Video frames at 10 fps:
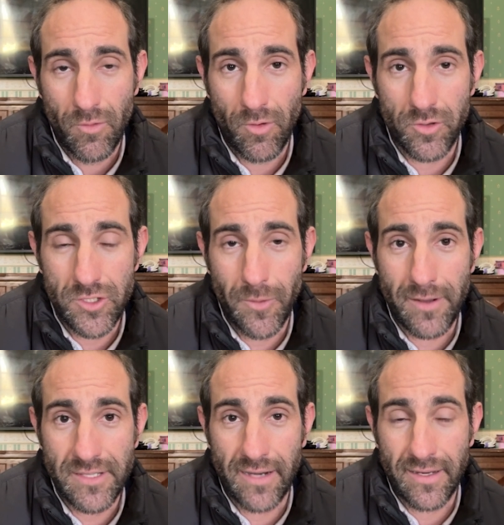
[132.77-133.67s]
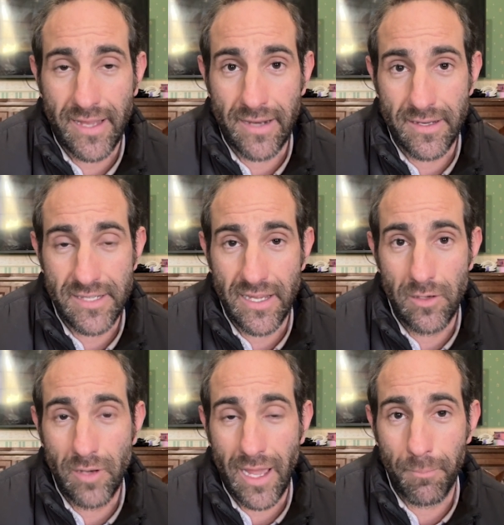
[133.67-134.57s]
Got two outstanding candidates here.
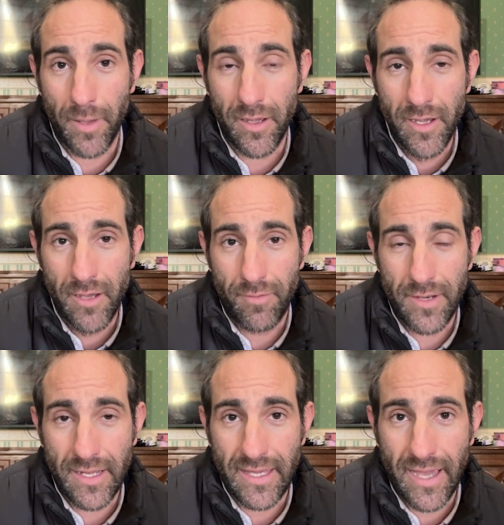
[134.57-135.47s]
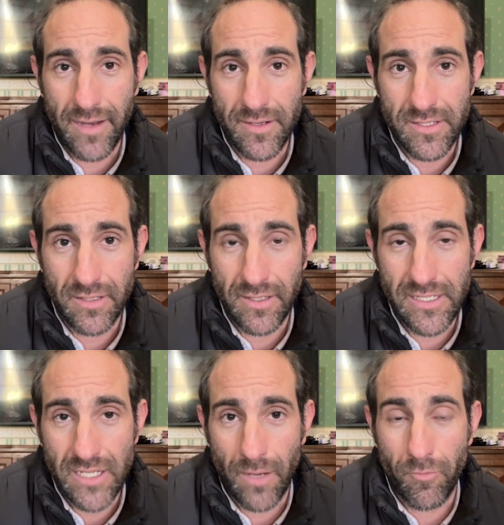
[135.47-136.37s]
Lulamba for Nicky Henderson.
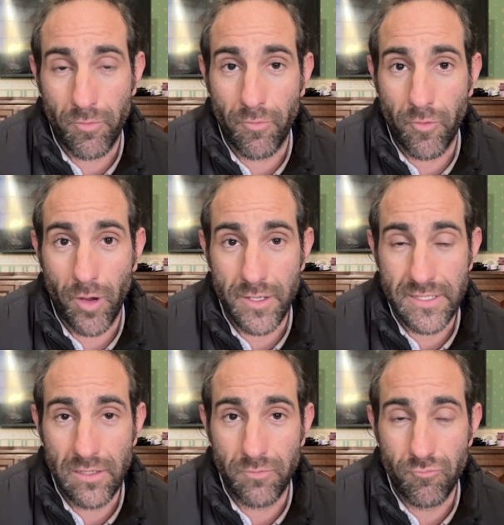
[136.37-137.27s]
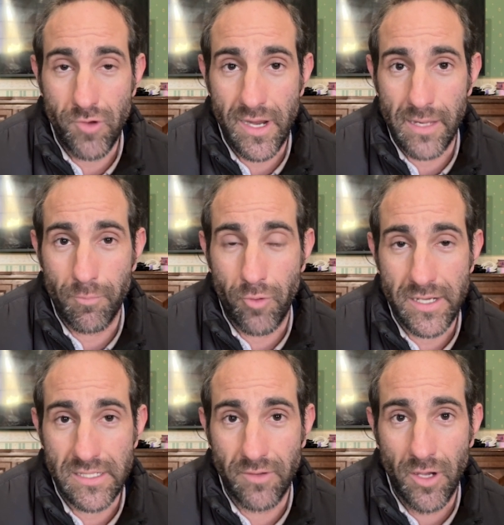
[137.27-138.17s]
He's come from France. He looked really
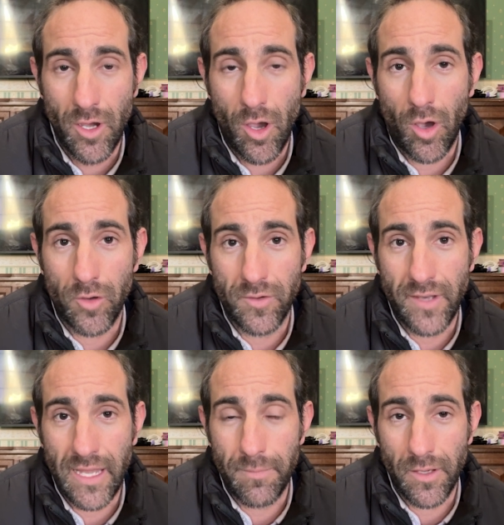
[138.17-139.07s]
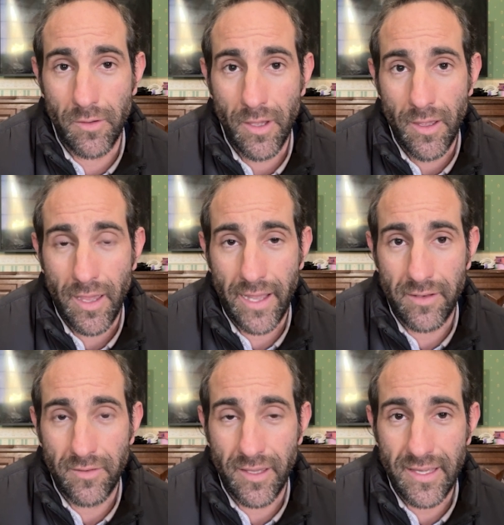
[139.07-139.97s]
impressive on debut.
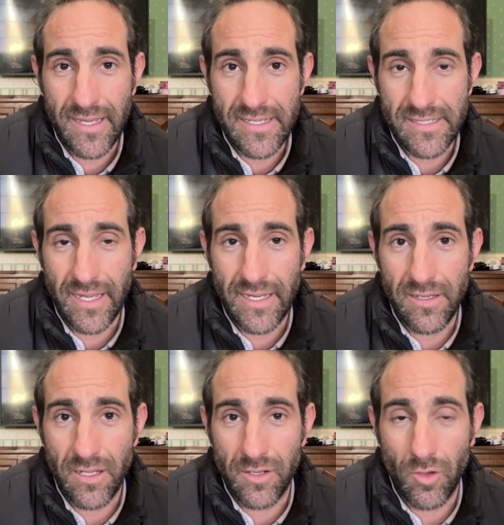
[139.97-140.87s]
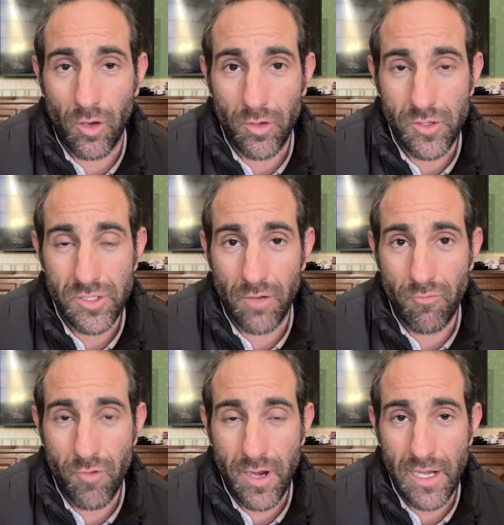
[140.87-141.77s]
And East India Doc, who's done
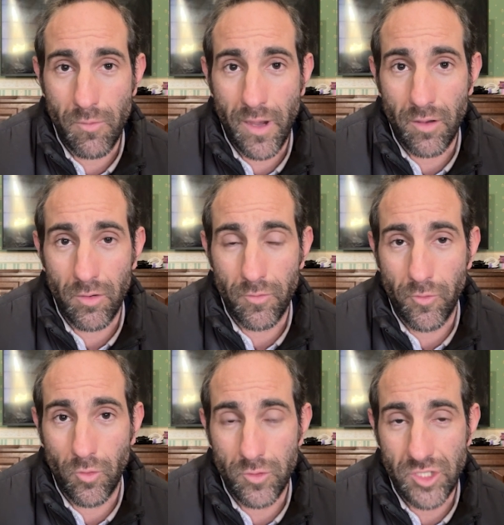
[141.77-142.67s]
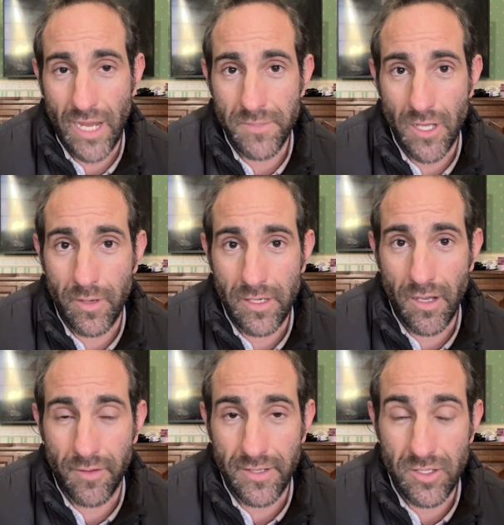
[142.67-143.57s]
really well for James Owen
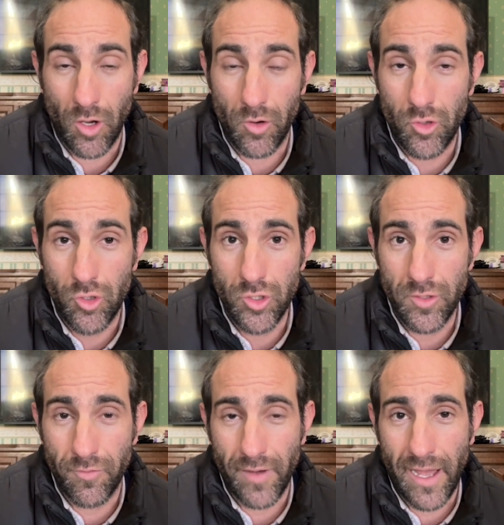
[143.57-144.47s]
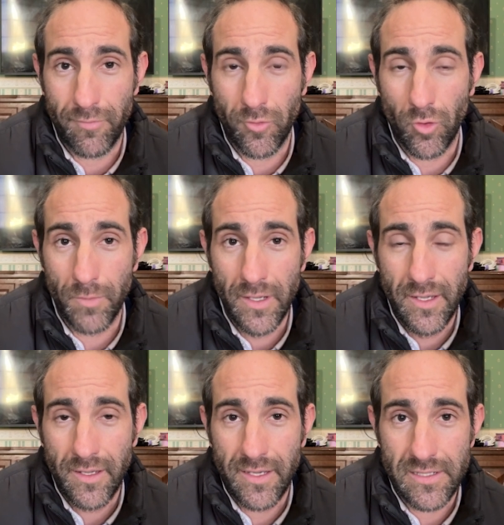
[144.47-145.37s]
Yard. He's got good flat form.
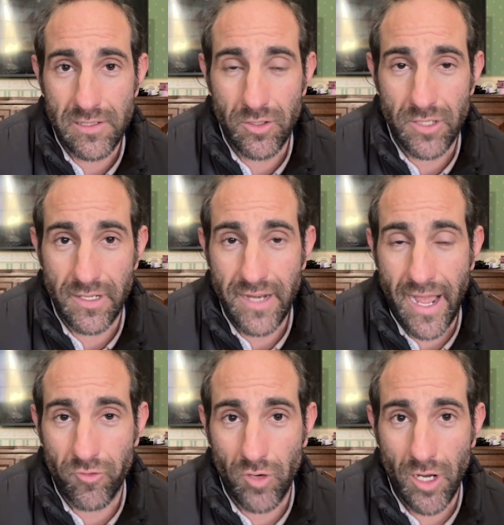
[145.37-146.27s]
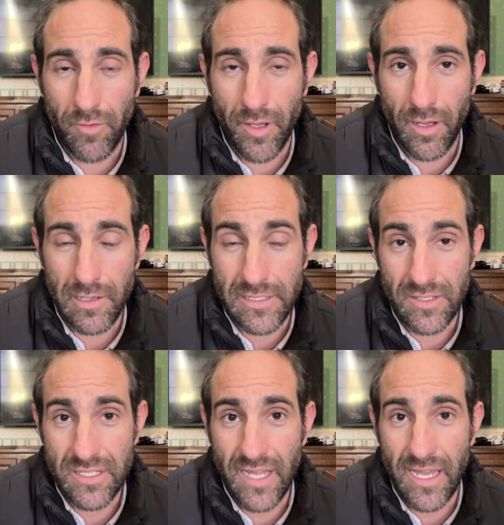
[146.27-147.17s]
He's looked a natural over hurdles. He'll
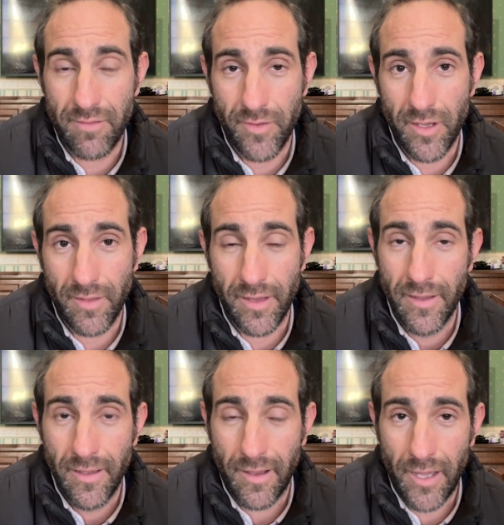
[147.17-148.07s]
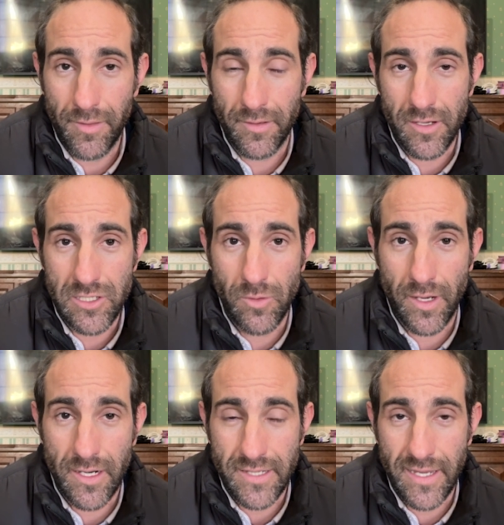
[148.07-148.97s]
stay further. I think those two are
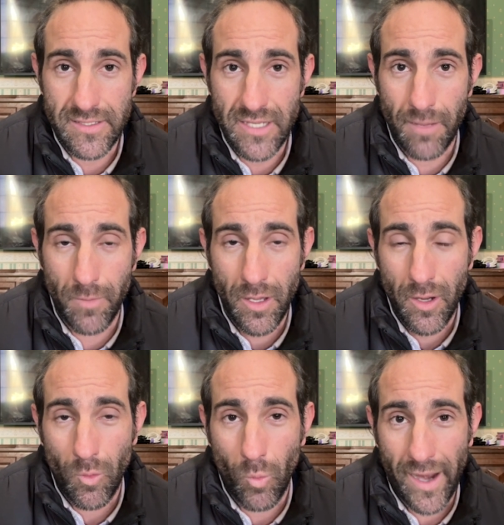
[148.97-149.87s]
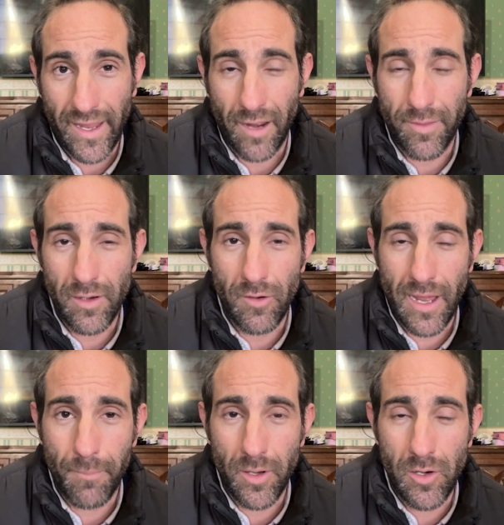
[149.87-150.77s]
going to take some whacking. I think
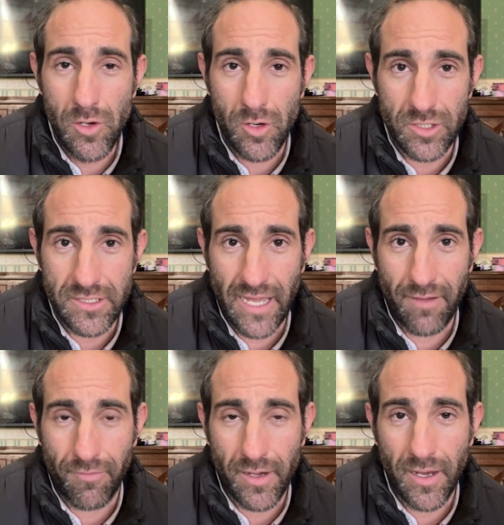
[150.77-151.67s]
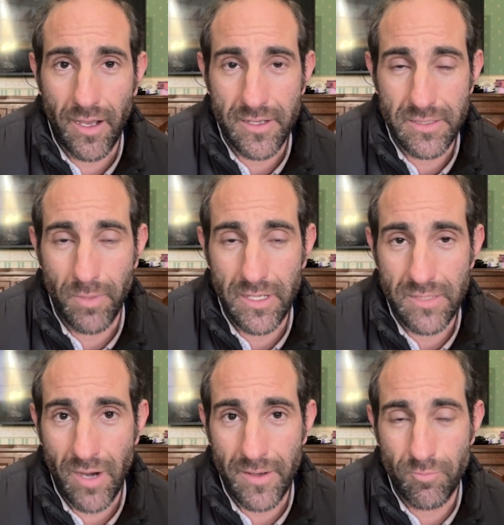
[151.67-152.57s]
Lulamba looks to have the class, but he's
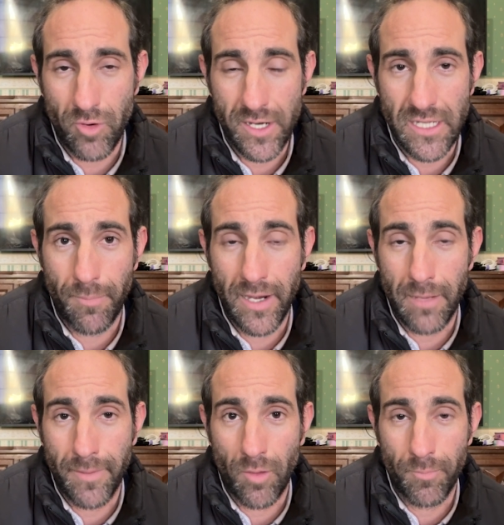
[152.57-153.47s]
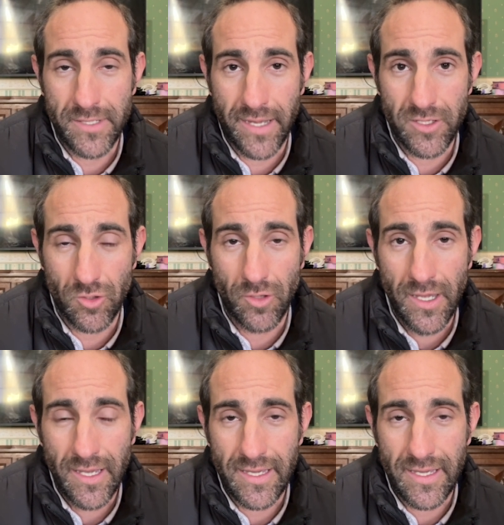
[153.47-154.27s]
perhaps priced up a little bit on potential.